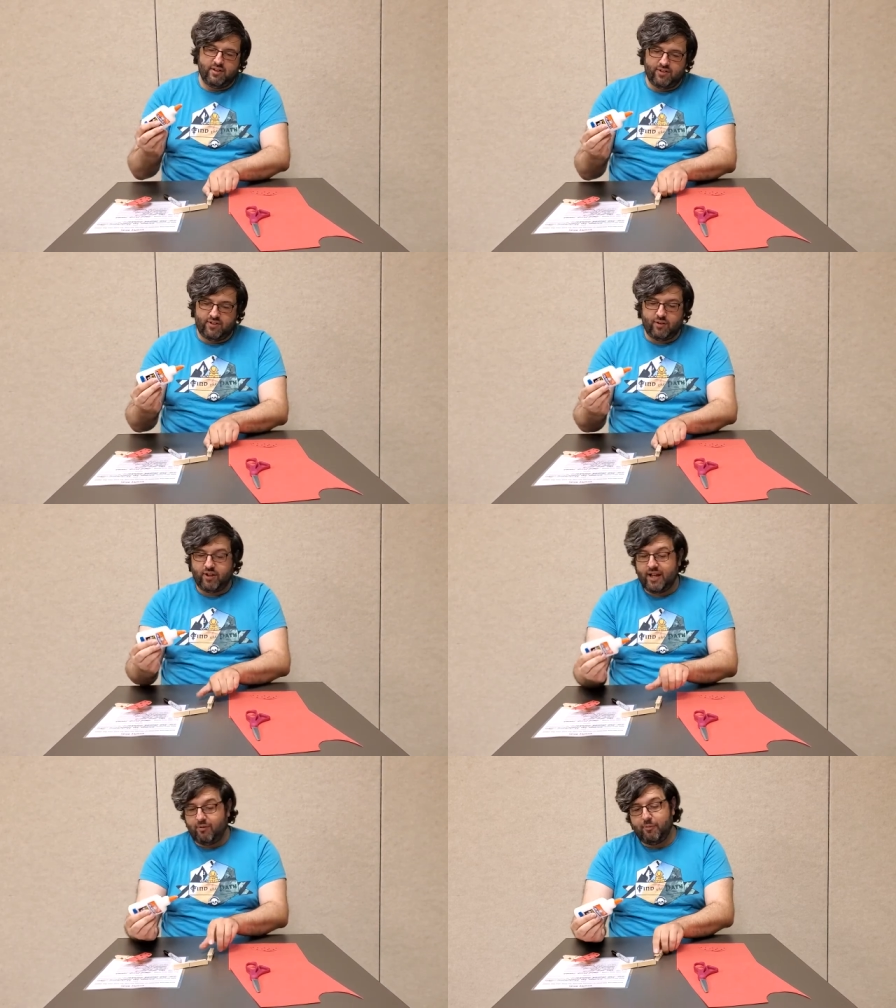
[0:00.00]
So
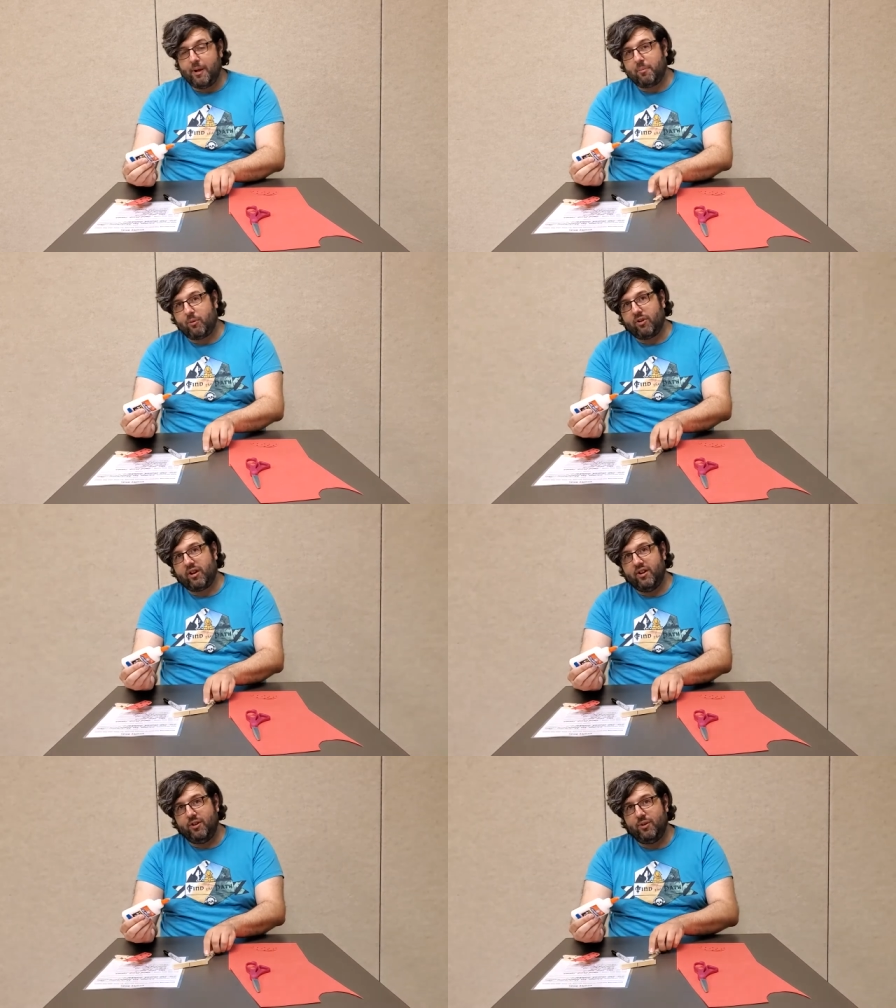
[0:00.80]
again, remember, we're
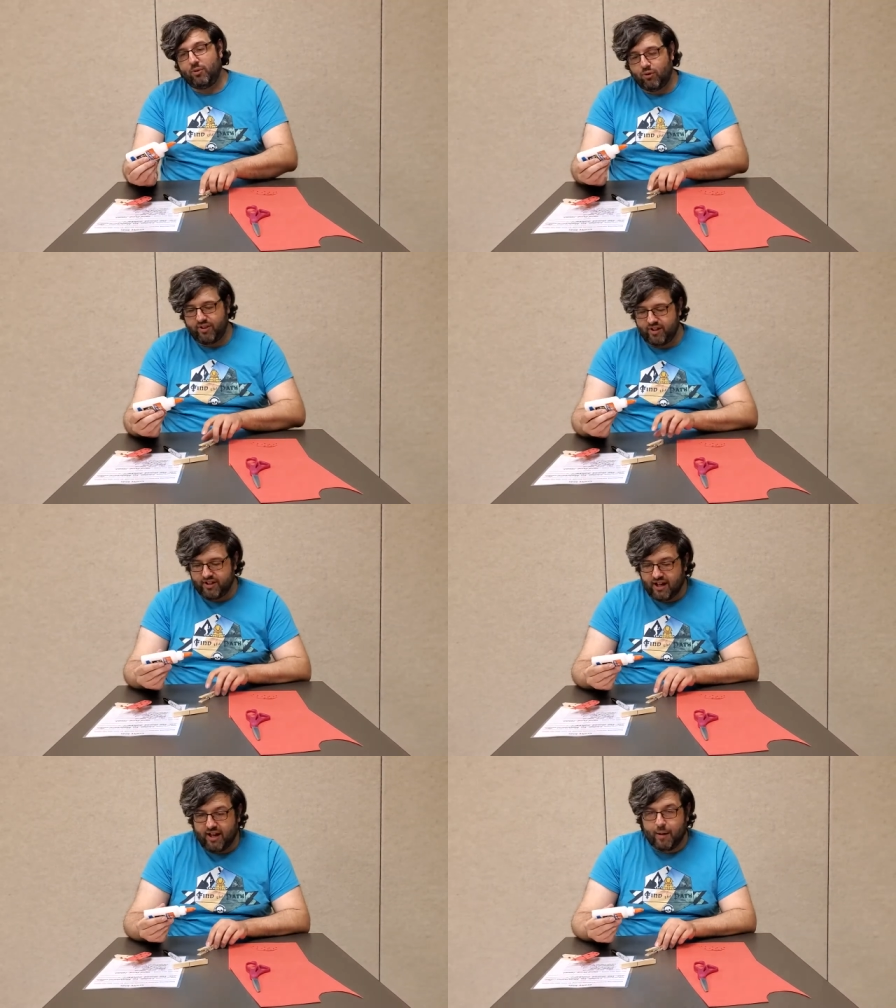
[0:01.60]
gonna do it toward the
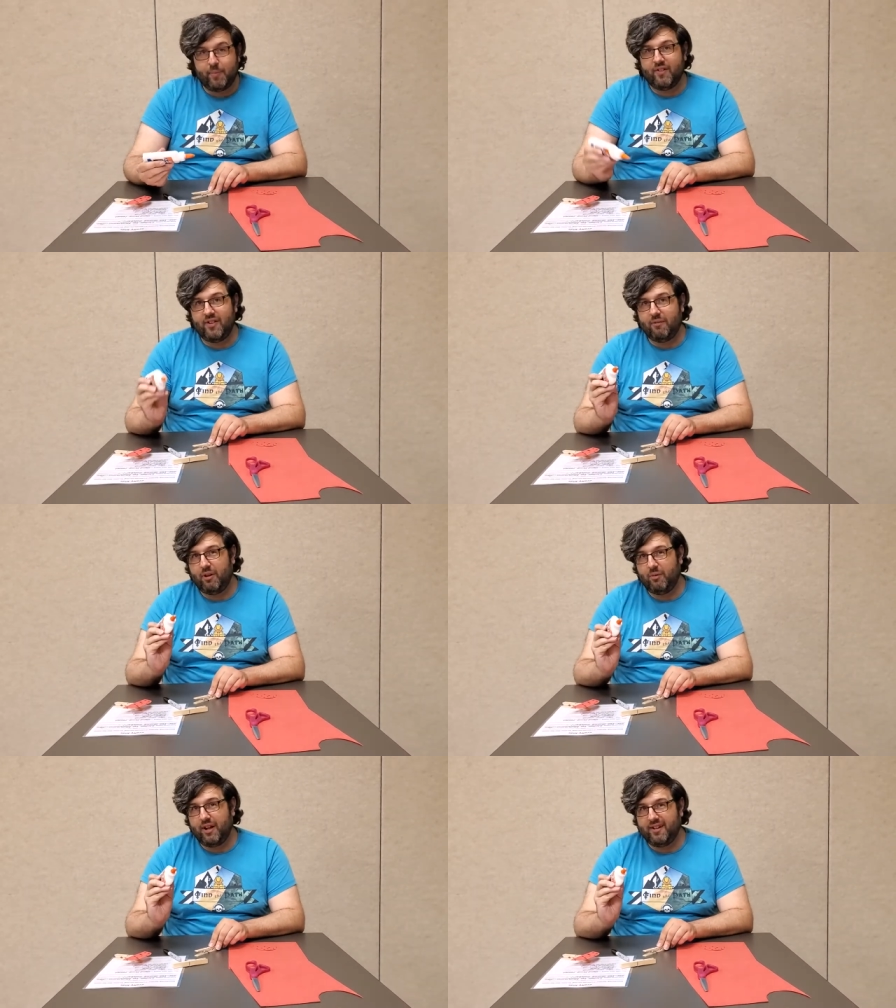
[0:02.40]
top because that
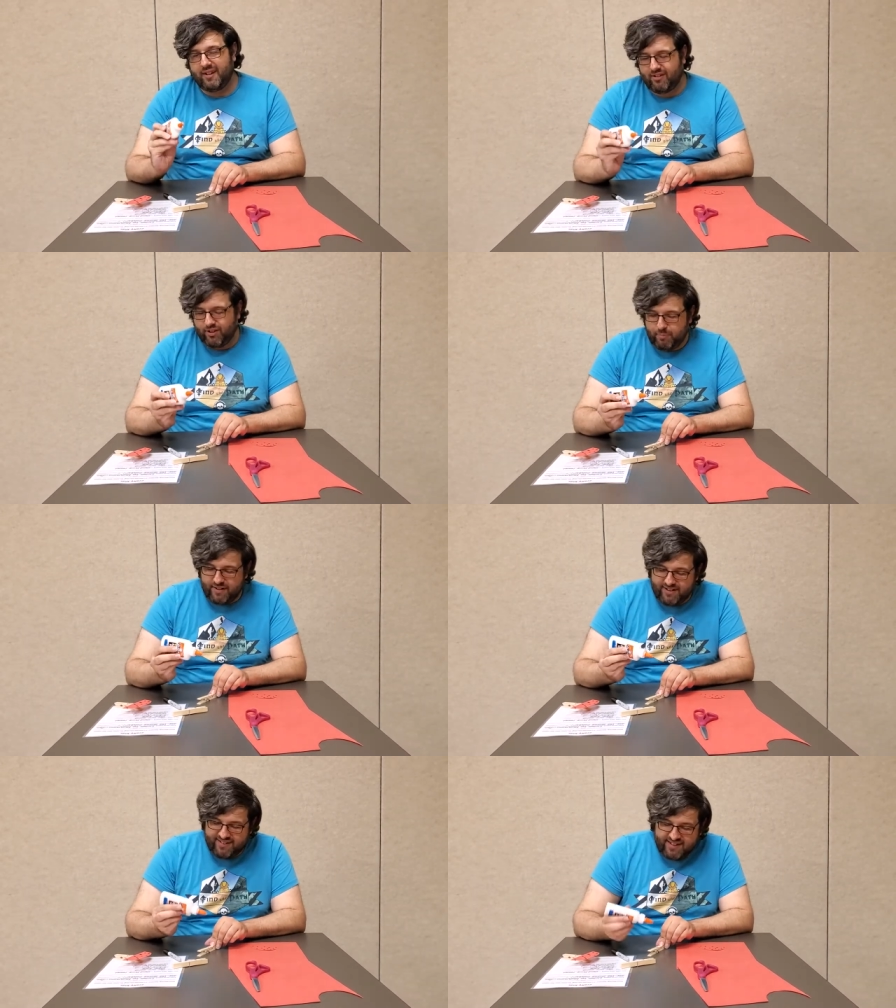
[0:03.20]
way we get to clip
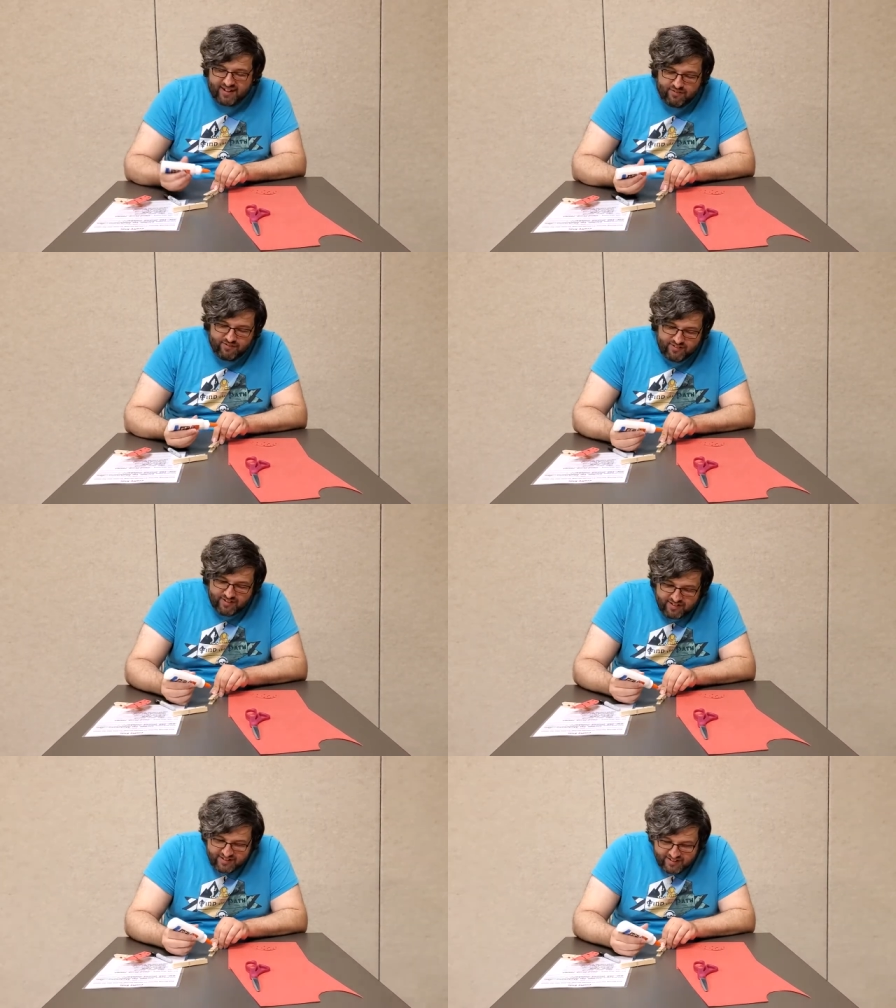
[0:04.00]
it to stuff.
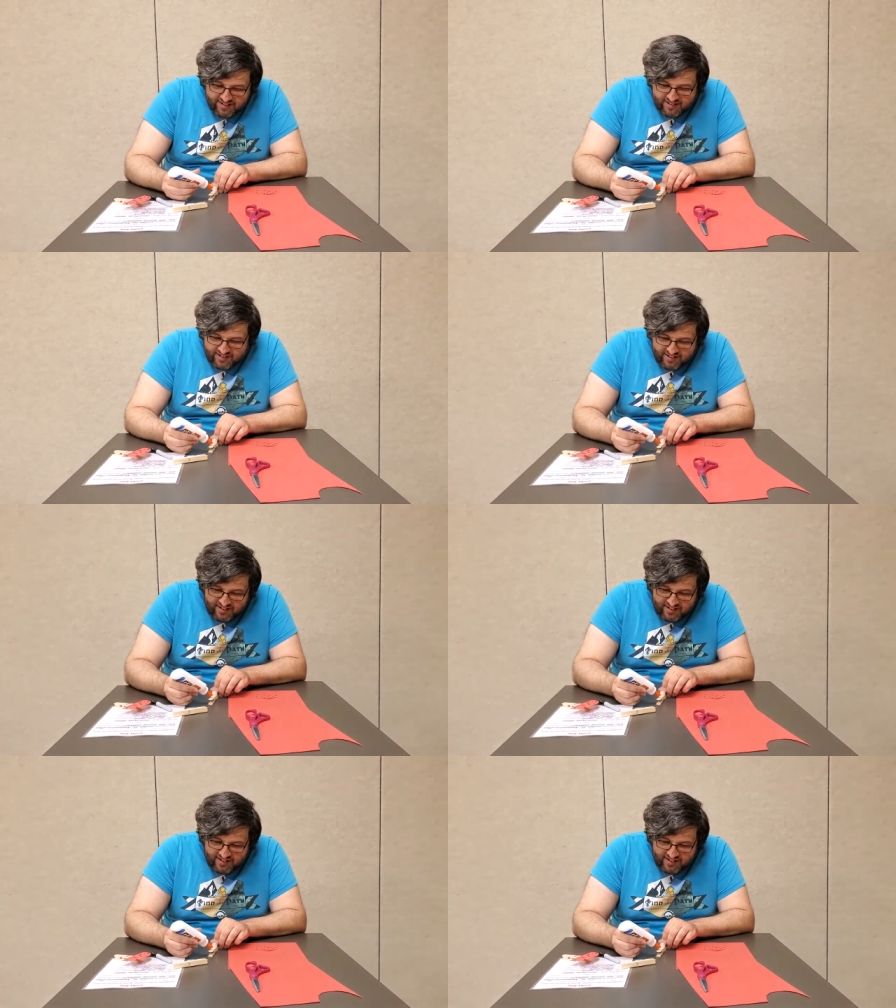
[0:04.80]
Yes.